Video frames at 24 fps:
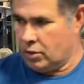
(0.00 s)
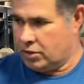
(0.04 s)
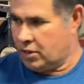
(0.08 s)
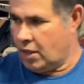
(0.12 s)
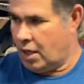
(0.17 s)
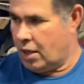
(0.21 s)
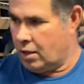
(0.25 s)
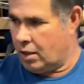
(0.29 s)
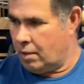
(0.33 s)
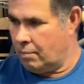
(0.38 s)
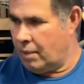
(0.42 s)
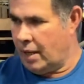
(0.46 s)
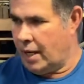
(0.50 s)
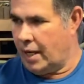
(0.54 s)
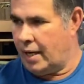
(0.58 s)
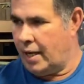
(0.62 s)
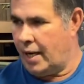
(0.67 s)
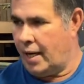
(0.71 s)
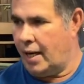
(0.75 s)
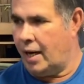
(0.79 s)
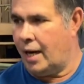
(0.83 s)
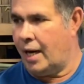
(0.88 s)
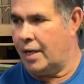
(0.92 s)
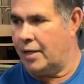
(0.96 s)
talk about
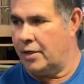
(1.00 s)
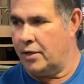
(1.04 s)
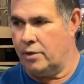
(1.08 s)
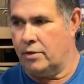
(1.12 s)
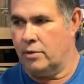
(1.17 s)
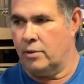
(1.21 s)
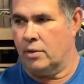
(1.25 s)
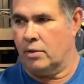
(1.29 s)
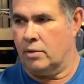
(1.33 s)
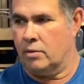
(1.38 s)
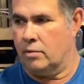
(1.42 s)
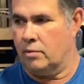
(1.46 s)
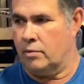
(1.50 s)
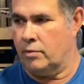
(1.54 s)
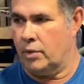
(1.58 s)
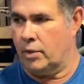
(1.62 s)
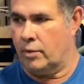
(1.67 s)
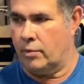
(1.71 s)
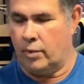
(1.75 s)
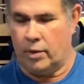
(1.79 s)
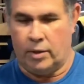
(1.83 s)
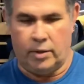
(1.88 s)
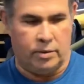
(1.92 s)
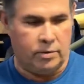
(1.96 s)
how I do the
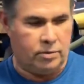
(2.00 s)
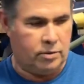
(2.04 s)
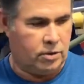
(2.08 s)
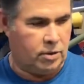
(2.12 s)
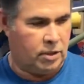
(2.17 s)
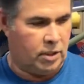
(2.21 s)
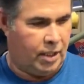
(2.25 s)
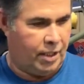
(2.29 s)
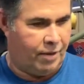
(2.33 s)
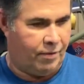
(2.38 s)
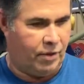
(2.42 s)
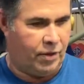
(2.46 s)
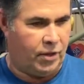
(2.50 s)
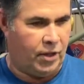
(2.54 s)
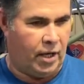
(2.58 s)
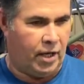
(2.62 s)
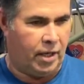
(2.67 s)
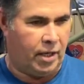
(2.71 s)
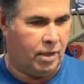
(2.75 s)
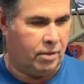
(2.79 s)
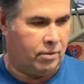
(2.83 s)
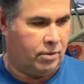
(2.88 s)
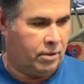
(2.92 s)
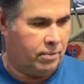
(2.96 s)
roots and
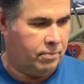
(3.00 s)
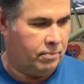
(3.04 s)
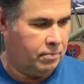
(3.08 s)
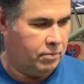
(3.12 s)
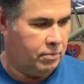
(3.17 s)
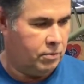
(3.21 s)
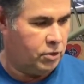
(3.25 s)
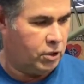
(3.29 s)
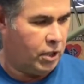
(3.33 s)
everything on a